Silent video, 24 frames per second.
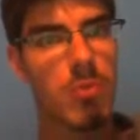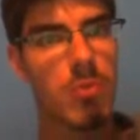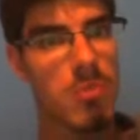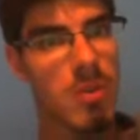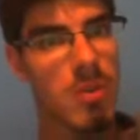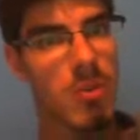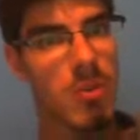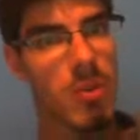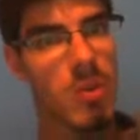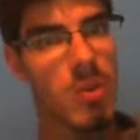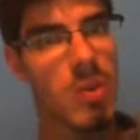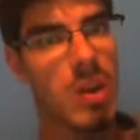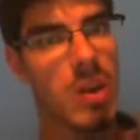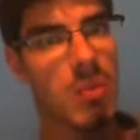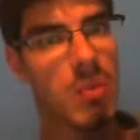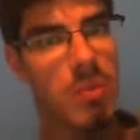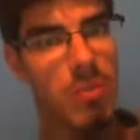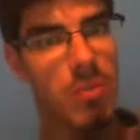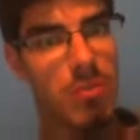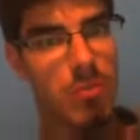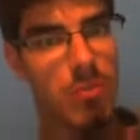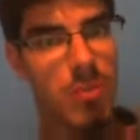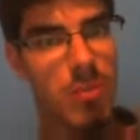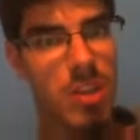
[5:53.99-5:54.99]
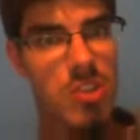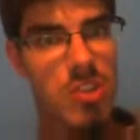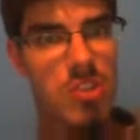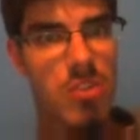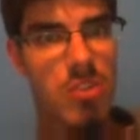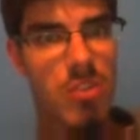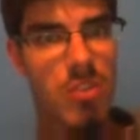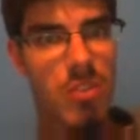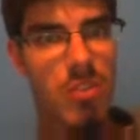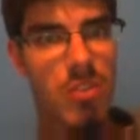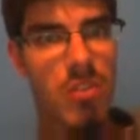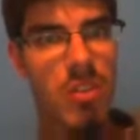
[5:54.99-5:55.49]
would be required with a
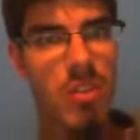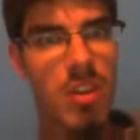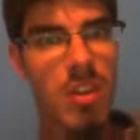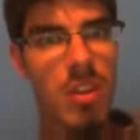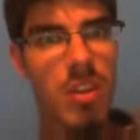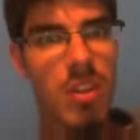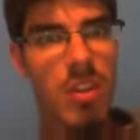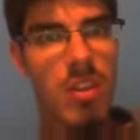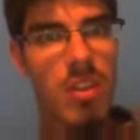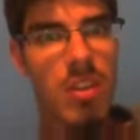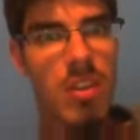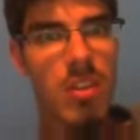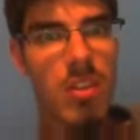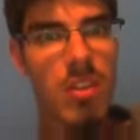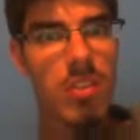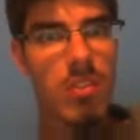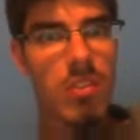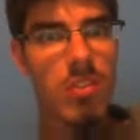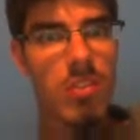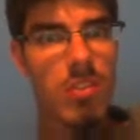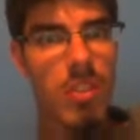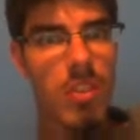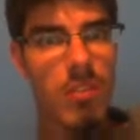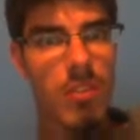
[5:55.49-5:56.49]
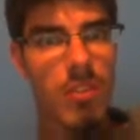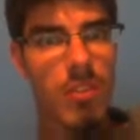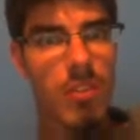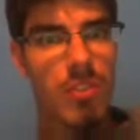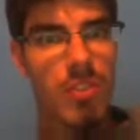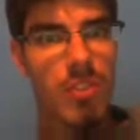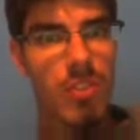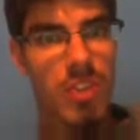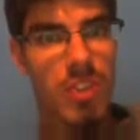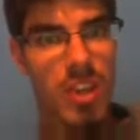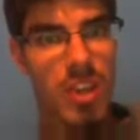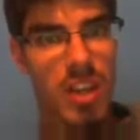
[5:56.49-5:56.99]
traditional civil
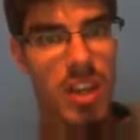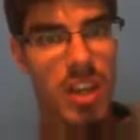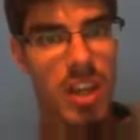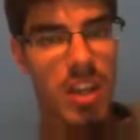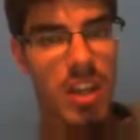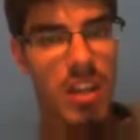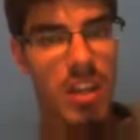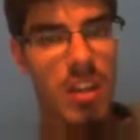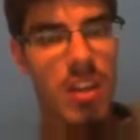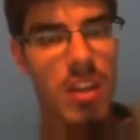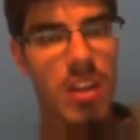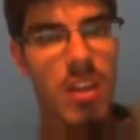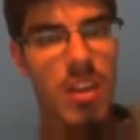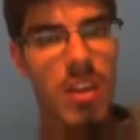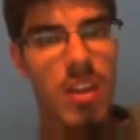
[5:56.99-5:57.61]
design